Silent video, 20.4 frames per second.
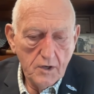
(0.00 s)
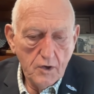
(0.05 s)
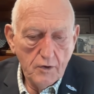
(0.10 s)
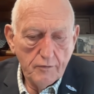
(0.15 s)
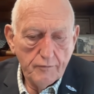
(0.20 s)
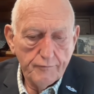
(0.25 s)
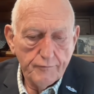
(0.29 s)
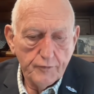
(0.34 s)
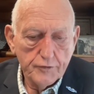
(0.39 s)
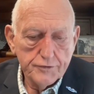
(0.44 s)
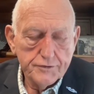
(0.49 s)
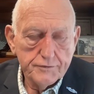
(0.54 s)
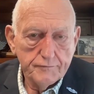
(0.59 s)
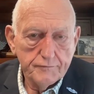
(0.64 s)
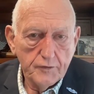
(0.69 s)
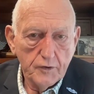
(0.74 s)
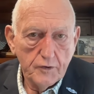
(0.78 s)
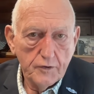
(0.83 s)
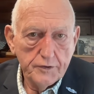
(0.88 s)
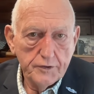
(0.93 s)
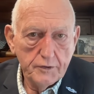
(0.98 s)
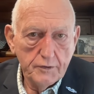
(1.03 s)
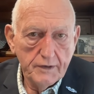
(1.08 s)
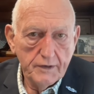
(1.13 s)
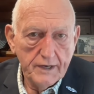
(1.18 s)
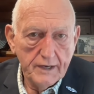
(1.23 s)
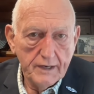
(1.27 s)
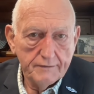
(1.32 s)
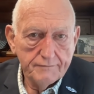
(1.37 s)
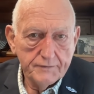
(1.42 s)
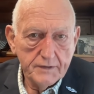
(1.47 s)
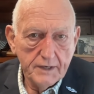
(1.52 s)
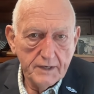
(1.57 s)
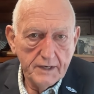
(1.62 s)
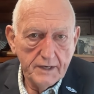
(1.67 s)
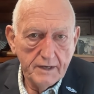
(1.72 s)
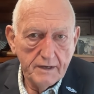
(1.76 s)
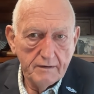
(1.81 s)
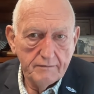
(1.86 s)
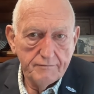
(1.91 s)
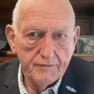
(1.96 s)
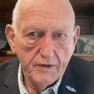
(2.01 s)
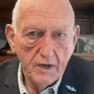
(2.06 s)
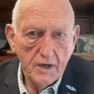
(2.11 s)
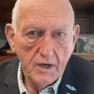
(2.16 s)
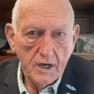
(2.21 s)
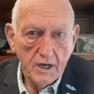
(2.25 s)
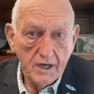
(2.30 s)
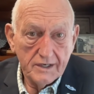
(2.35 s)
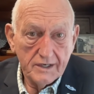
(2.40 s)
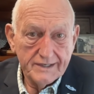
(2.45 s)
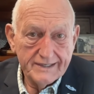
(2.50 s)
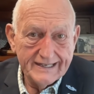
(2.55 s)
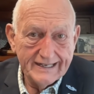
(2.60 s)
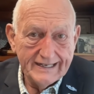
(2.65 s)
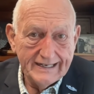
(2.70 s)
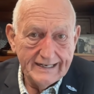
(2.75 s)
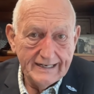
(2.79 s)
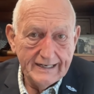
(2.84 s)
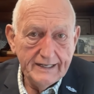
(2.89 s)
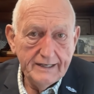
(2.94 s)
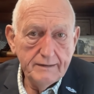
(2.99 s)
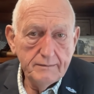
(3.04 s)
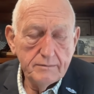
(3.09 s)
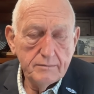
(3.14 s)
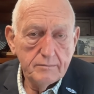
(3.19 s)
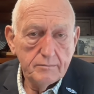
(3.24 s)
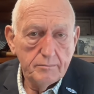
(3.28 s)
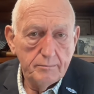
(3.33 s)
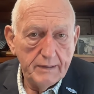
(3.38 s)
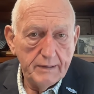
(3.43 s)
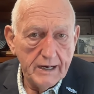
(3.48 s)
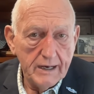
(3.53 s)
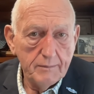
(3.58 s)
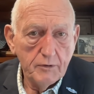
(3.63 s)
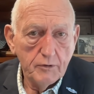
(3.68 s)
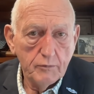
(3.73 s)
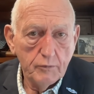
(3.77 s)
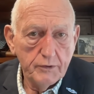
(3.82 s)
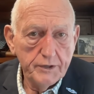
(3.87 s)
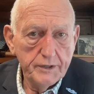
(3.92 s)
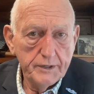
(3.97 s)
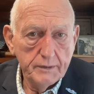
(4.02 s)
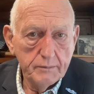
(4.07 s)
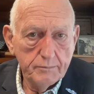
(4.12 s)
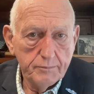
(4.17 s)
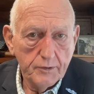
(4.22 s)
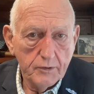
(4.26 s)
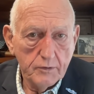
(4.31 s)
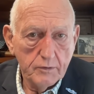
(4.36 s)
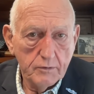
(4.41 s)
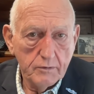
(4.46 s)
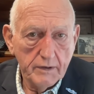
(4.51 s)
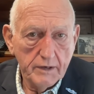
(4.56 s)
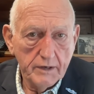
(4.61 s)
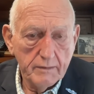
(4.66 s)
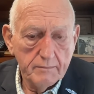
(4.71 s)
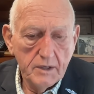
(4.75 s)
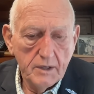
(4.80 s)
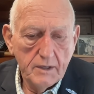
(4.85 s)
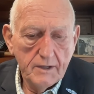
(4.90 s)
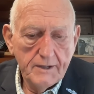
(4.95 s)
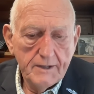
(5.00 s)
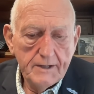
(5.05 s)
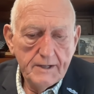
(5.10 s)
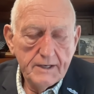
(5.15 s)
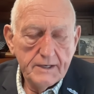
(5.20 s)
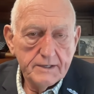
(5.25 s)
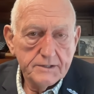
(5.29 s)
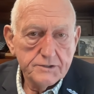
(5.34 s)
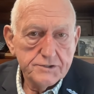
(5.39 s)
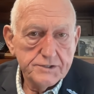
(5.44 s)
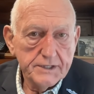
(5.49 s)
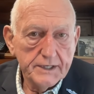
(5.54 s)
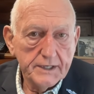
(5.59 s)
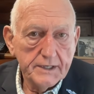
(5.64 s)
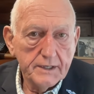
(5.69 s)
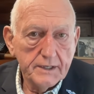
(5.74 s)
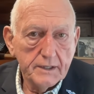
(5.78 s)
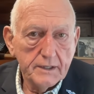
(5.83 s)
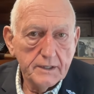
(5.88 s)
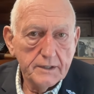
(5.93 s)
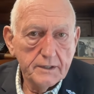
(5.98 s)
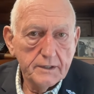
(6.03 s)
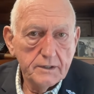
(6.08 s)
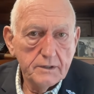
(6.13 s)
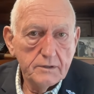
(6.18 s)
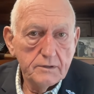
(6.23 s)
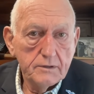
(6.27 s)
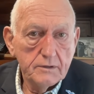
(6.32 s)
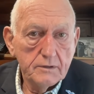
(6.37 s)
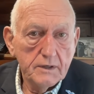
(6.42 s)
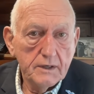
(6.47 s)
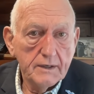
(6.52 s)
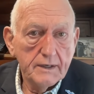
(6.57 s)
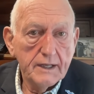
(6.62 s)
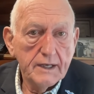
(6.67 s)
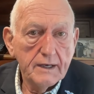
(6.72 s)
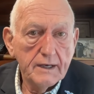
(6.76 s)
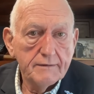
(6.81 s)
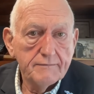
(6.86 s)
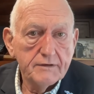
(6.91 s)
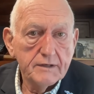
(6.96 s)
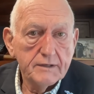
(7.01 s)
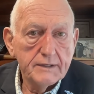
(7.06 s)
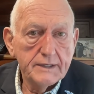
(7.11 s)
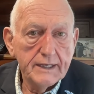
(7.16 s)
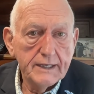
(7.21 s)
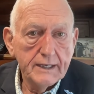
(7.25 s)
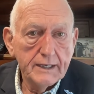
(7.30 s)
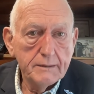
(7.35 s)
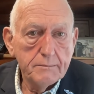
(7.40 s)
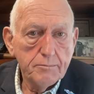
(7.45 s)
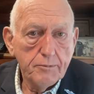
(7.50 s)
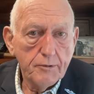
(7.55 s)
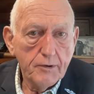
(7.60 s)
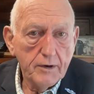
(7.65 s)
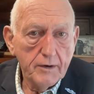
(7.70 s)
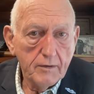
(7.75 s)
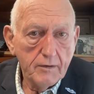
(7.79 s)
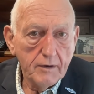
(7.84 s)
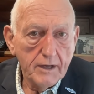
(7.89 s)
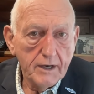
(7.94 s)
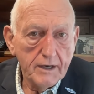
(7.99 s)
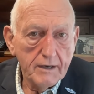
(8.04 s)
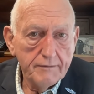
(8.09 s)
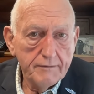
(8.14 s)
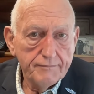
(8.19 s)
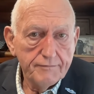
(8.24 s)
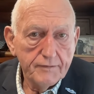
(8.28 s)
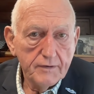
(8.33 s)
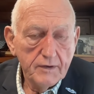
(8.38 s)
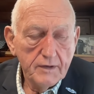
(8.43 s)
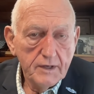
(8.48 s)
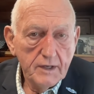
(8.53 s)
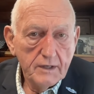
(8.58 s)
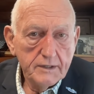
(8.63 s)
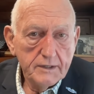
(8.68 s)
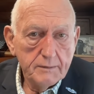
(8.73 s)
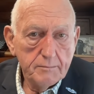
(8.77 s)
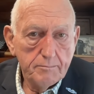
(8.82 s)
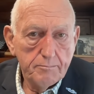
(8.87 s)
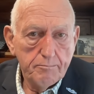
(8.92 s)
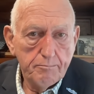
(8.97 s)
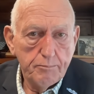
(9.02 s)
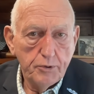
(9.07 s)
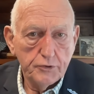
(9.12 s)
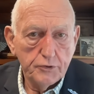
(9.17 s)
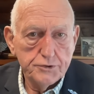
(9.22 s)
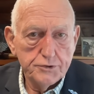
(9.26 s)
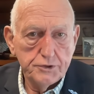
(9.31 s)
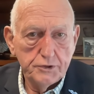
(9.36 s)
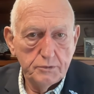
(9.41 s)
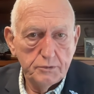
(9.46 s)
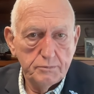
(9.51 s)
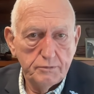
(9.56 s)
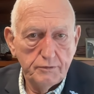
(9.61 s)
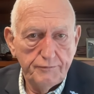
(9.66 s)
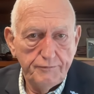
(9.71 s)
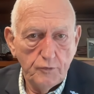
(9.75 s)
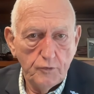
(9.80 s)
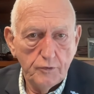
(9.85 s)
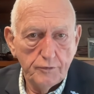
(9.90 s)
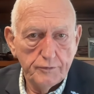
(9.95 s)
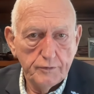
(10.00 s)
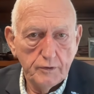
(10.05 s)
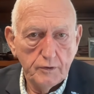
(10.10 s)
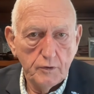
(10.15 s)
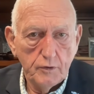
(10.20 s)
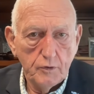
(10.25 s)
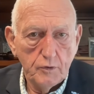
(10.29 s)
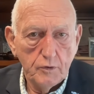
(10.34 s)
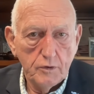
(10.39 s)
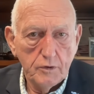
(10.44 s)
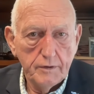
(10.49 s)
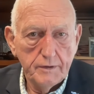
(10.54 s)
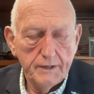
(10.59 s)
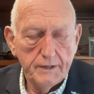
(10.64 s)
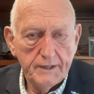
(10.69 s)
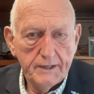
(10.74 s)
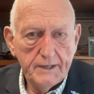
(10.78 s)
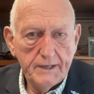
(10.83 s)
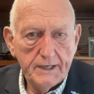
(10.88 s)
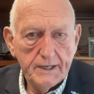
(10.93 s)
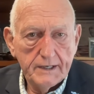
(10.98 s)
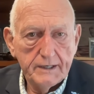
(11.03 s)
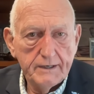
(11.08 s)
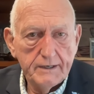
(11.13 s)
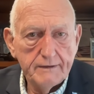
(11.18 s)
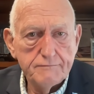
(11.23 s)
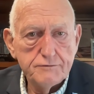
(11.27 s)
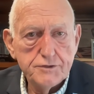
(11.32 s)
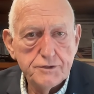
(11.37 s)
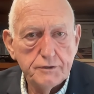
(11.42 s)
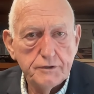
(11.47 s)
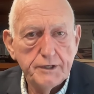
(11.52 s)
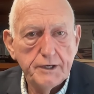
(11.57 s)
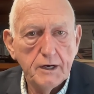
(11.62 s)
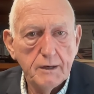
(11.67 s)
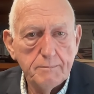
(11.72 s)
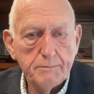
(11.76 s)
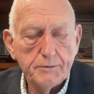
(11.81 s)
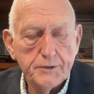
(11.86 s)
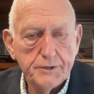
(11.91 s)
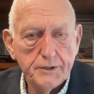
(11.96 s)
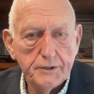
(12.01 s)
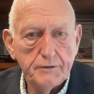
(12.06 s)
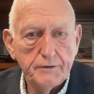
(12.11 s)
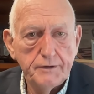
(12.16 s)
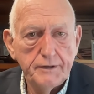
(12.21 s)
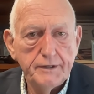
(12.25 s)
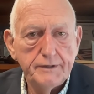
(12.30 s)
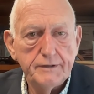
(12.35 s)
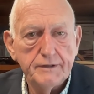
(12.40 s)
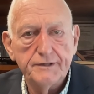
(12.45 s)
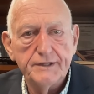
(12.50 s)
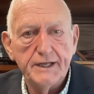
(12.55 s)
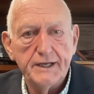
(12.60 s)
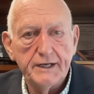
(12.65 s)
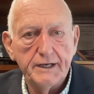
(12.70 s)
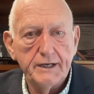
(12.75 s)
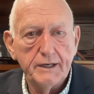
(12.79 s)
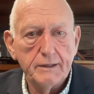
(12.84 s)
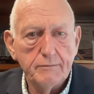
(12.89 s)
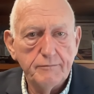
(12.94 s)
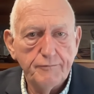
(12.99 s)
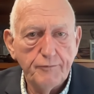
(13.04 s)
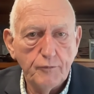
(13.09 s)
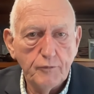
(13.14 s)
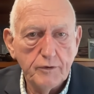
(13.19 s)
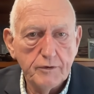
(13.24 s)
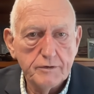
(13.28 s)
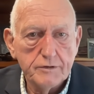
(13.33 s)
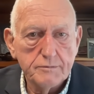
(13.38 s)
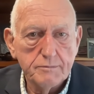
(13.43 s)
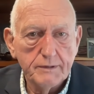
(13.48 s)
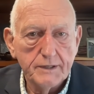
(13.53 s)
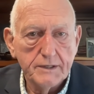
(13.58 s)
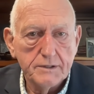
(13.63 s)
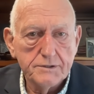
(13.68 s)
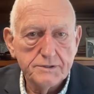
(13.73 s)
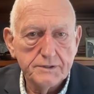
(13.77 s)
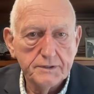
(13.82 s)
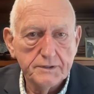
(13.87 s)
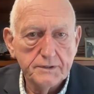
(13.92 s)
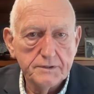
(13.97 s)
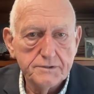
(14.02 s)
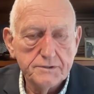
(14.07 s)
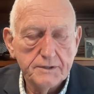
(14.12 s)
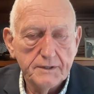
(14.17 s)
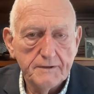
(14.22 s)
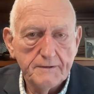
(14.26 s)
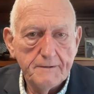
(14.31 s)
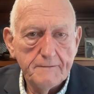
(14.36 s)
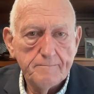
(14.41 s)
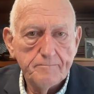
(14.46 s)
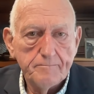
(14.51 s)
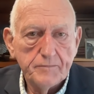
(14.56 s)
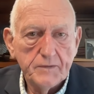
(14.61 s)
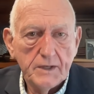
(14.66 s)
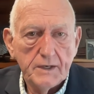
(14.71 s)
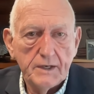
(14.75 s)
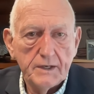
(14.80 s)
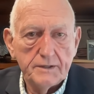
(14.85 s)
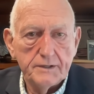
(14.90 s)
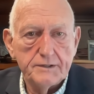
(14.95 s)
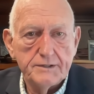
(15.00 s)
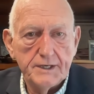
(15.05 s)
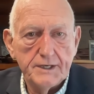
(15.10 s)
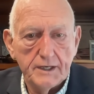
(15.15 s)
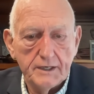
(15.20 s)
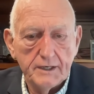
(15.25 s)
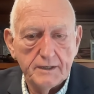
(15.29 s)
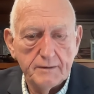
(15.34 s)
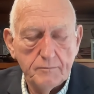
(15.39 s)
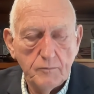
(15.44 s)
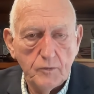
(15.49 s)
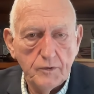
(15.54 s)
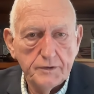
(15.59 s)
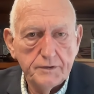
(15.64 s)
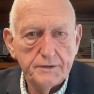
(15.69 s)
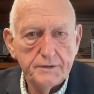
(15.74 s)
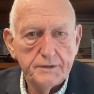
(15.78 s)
First of all, you have to have a daily Bible reading program. And secondly, you got to have a daily prayer life that puts you before the Lord and gives you the opportunity to thank him for his blessings and to tell him what